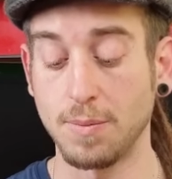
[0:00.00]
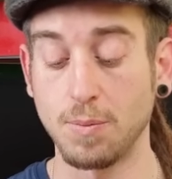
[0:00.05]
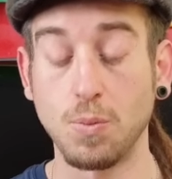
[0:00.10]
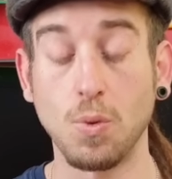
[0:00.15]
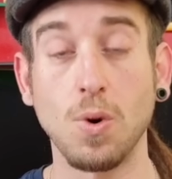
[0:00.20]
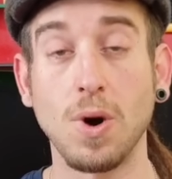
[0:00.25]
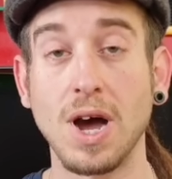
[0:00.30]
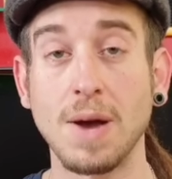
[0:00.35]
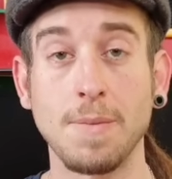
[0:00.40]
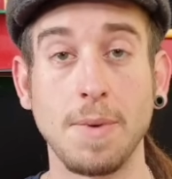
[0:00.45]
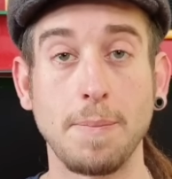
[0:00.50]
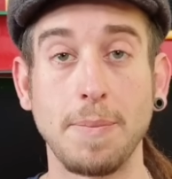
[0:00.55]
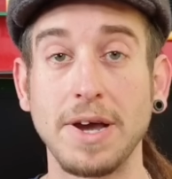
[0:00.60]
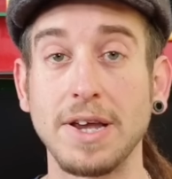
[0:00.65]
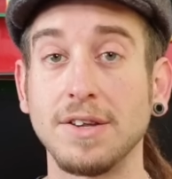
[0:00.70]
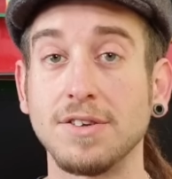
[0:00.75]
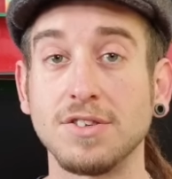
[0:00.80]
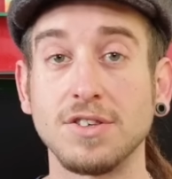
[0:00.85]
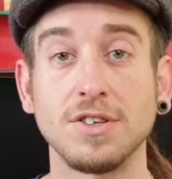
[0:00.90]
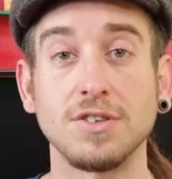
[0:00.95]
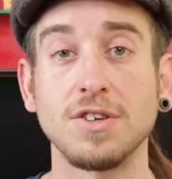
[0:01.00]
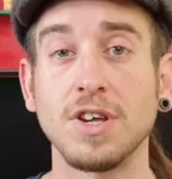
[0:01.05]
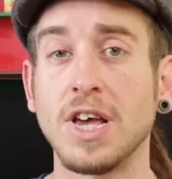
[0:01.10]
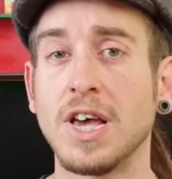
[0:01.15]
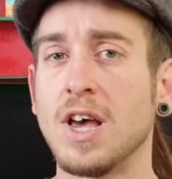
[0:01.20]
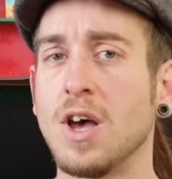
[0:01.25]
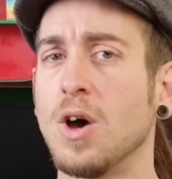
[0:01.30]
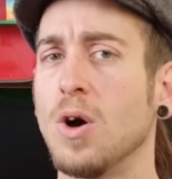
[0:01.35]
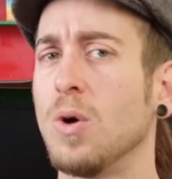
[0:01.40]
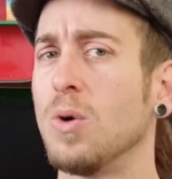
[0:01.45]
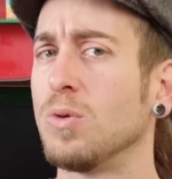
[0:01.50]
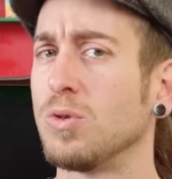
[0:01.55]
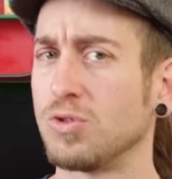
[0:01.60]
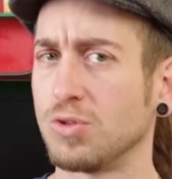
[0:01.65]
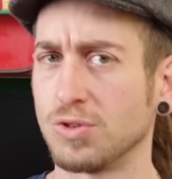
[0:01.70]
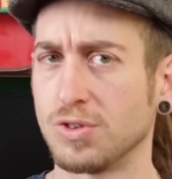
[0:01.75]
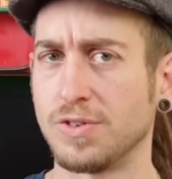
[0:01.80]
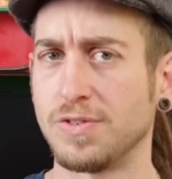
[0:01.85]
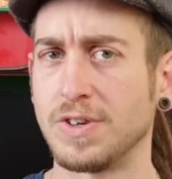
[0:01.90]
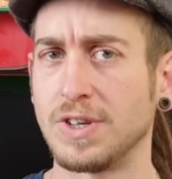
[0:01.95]
Warhammer bases, all
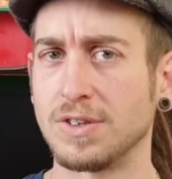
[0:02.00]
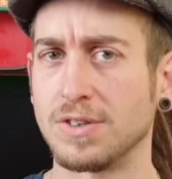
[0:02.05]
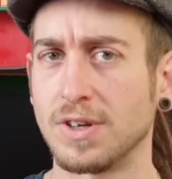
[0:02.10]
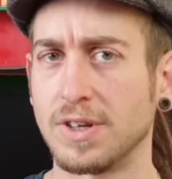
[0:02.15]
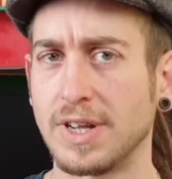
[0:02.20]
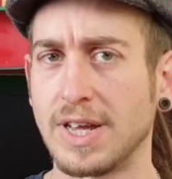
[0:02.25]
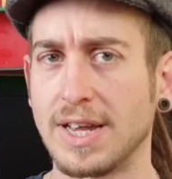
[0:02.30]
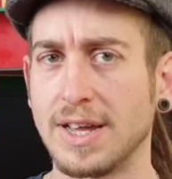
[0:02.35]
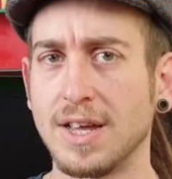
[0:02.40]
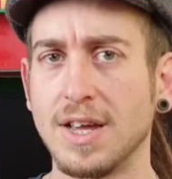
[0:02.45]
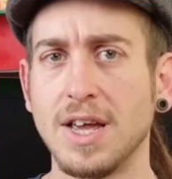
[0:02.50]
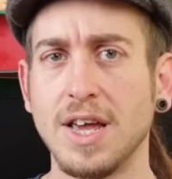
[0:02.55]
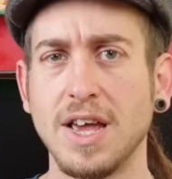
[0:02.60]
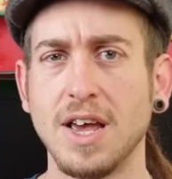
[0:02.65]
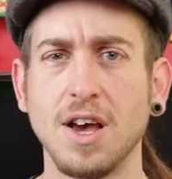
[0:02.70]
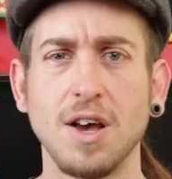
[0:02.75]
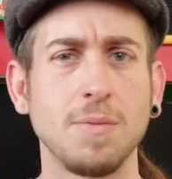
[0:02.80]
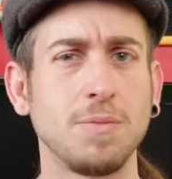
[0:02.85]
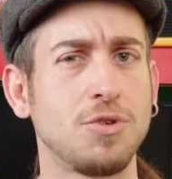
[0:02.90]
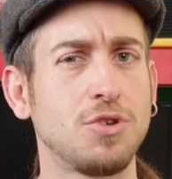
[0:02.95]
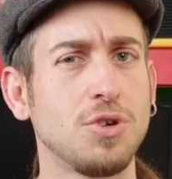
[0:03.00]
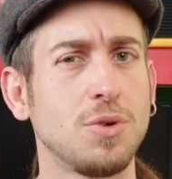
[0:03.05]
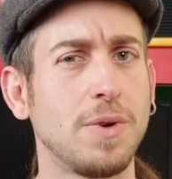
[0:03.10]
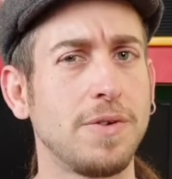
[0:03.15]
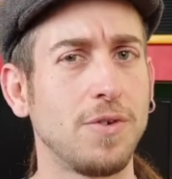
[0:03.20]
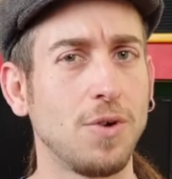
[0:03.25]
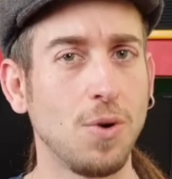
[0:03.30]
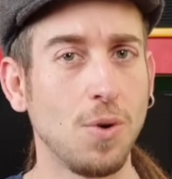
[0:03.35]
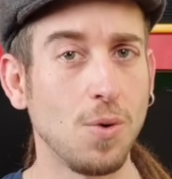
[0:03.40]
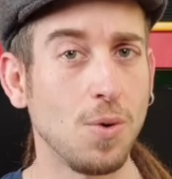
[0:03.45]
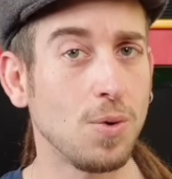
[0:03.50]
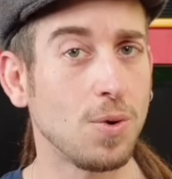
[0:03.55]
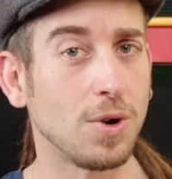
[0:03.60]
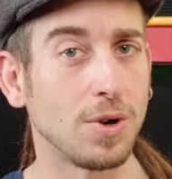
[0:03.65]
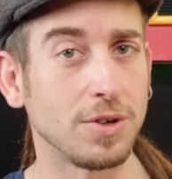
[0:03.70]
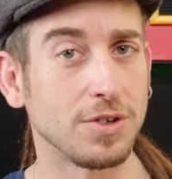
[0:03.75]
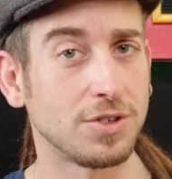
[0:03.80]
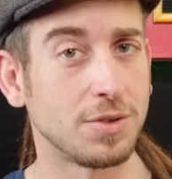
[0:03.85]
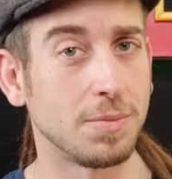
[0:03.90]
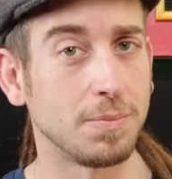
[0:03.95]
sorts of things like that. I'm sure we've all
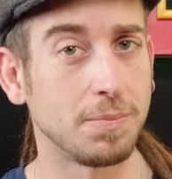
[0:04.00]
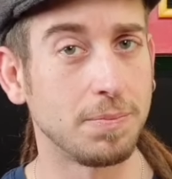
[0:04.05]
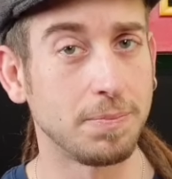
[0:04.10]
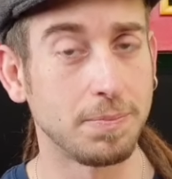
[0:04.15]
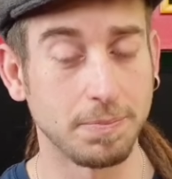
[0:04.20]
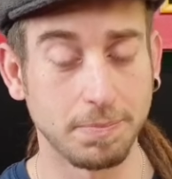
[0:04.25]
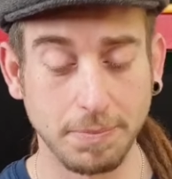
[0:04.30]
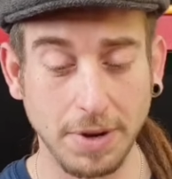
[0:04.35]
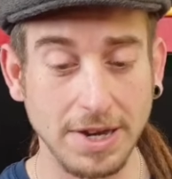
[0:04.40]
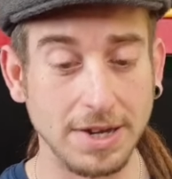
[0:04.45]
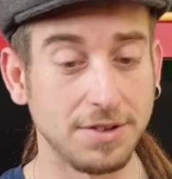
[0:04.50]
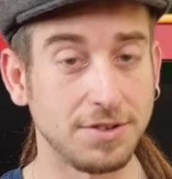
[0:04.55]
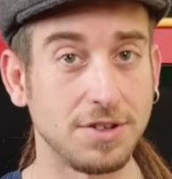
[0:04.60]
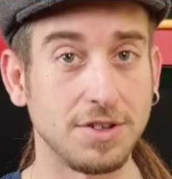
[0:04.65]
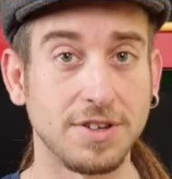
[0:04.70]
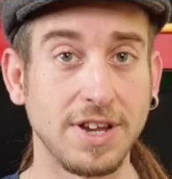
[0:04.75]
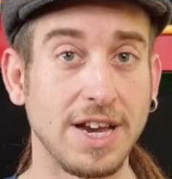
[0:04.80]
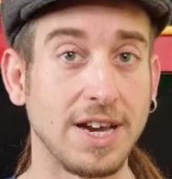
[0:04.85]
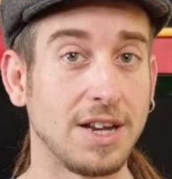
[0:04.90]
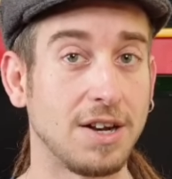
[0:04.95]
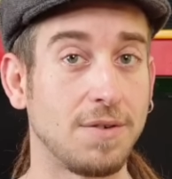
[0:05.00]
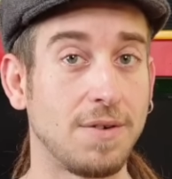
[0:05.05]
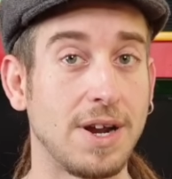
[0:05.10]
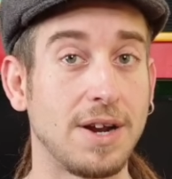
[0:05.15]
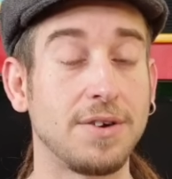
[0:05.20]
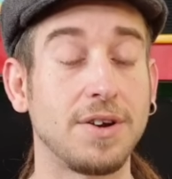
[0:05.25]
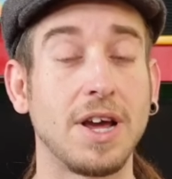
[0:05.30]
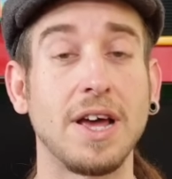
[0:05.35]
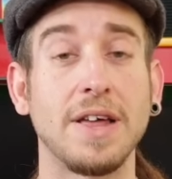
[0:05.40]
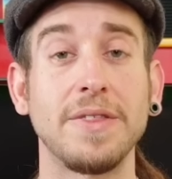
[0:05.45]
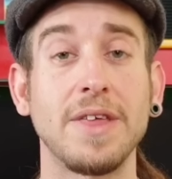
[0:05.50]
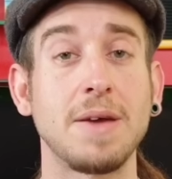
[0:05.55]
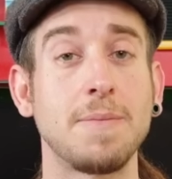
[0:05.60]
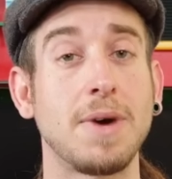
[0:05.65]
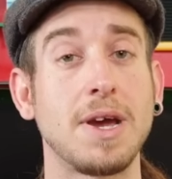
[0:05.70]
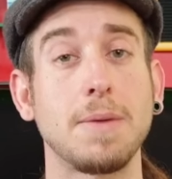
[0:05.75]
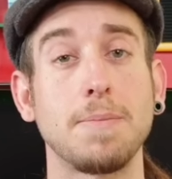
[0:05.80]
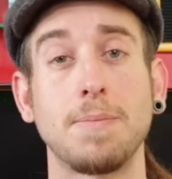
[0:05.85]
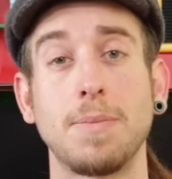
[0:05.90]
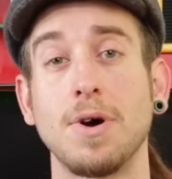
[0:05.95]
got some bases hanging around and they
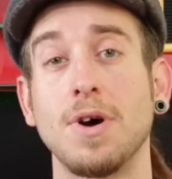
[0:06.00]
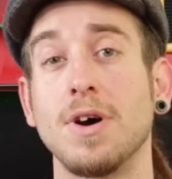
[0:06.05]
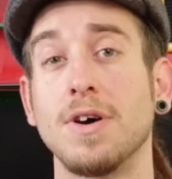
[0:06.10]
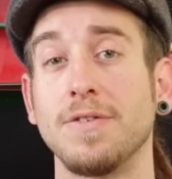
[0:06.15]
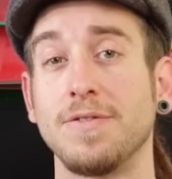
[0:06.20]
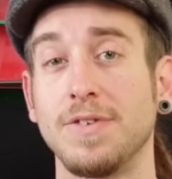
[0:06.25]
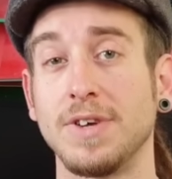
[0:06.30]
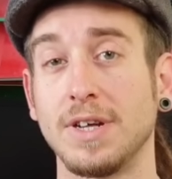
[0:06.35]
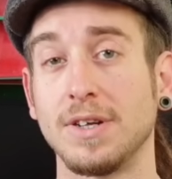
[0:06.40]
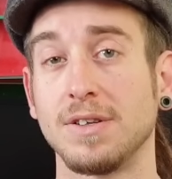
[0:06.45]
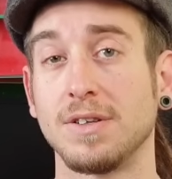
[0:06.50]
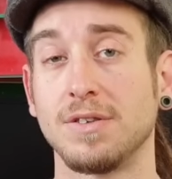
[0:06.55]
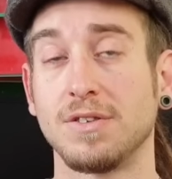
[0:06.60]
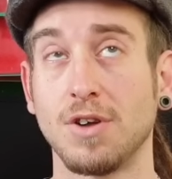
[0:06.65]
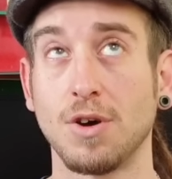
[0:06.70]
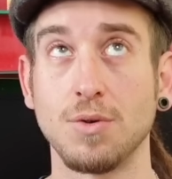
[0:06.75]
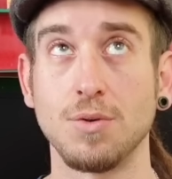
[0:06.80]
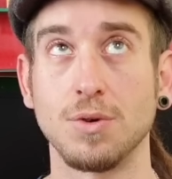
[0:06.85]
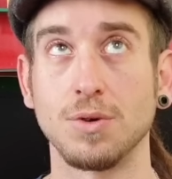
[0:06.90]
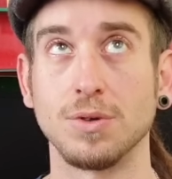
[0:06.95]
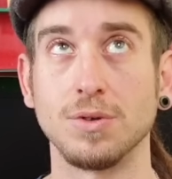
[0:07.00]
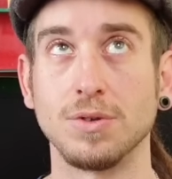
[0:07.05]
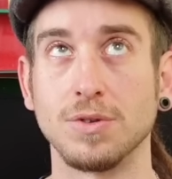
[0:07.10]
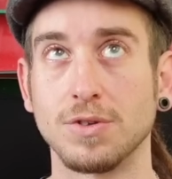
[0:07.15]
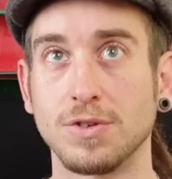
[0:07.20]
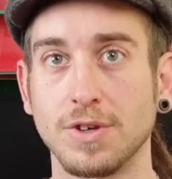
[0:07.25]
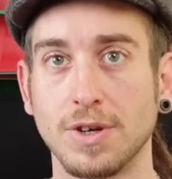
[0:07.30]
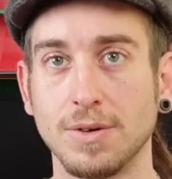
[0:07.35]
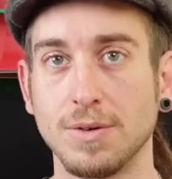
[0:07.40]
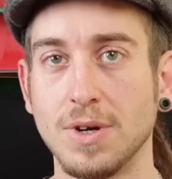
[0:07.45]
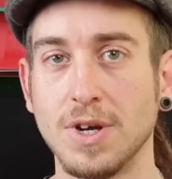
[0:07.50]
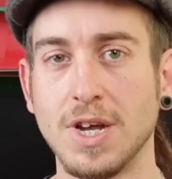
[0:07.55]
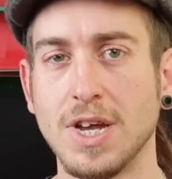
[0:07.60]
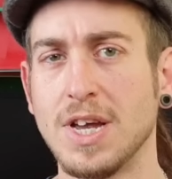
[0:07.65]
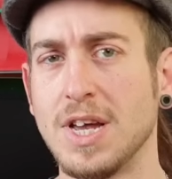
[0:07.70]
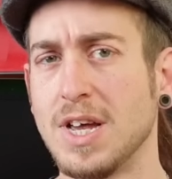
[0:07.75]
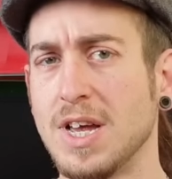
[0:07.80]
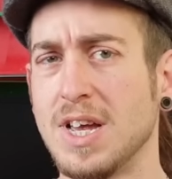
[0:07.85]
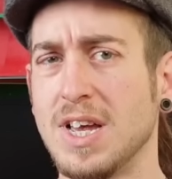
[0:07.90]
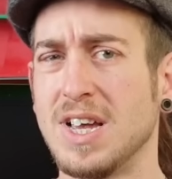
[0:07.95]
make perfect tokens, so
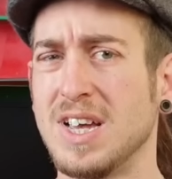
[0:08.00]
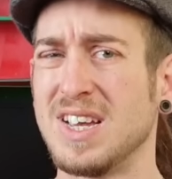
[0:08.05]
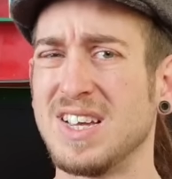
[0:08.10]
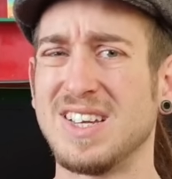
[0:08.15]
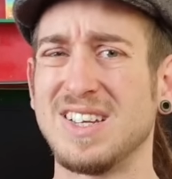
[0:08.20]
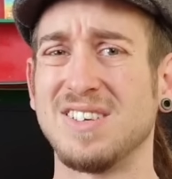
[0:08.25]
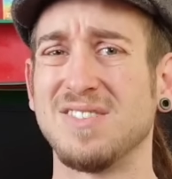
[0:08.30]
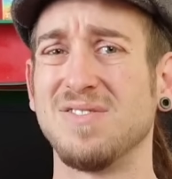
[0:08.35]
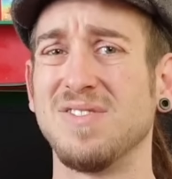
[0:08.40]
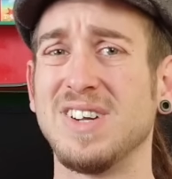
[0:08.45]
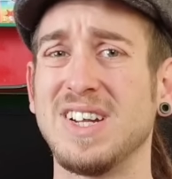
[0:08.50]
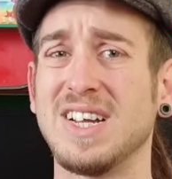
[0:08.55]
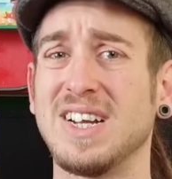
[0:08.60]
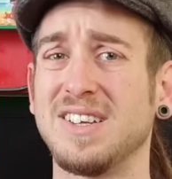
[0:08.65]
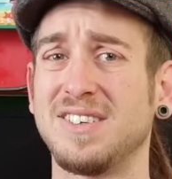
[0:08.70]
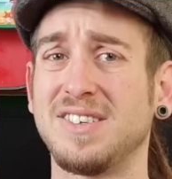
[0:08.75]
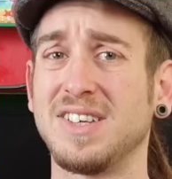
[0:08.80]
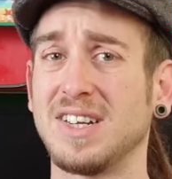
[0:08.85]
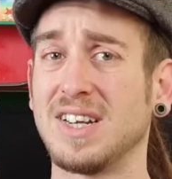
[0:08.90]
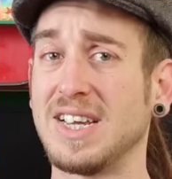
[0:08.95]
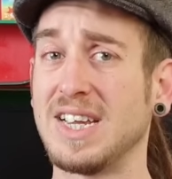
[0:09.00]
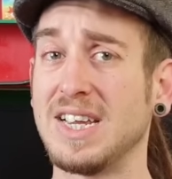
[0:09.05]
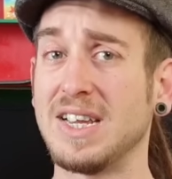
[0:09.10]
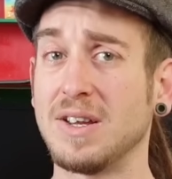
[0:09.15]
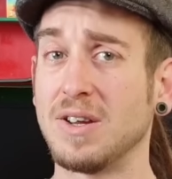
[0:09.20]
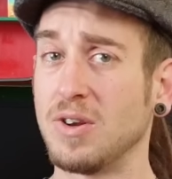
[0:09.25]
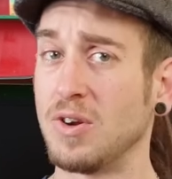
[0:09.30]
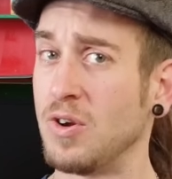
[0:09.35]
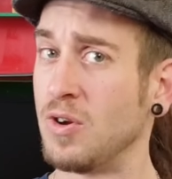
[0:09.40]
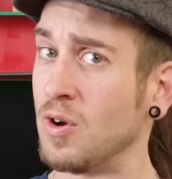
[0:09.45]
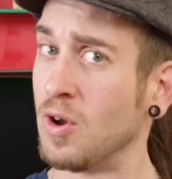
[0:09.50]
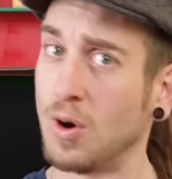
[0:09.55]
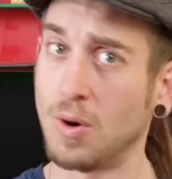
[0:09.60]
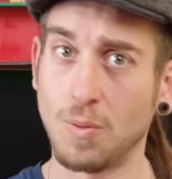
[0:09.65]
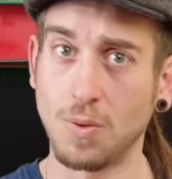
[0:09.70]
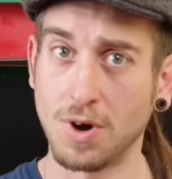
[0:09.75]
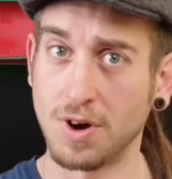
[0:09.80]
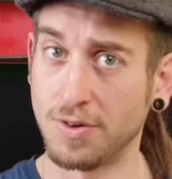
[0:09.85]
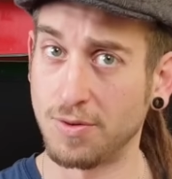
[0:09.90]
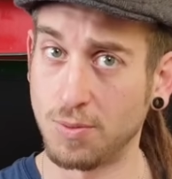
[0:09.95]
realistically not
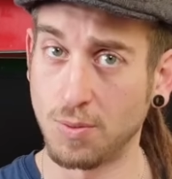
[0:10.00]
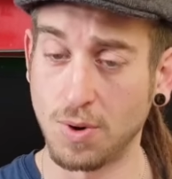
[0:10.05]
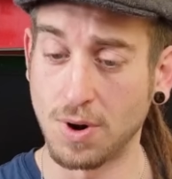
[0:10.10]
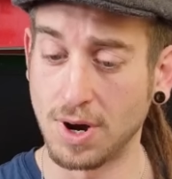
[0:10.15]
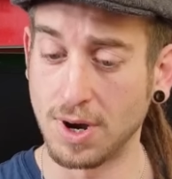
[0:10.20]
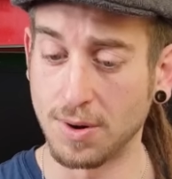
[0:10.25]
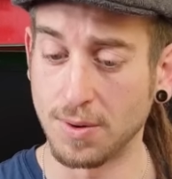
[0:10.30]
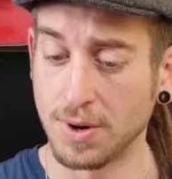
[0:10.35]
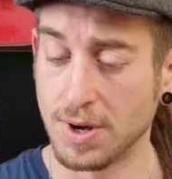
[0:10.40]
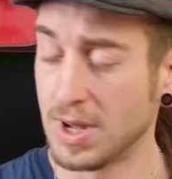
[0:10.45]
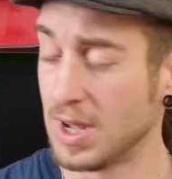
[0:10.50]
worthwhile.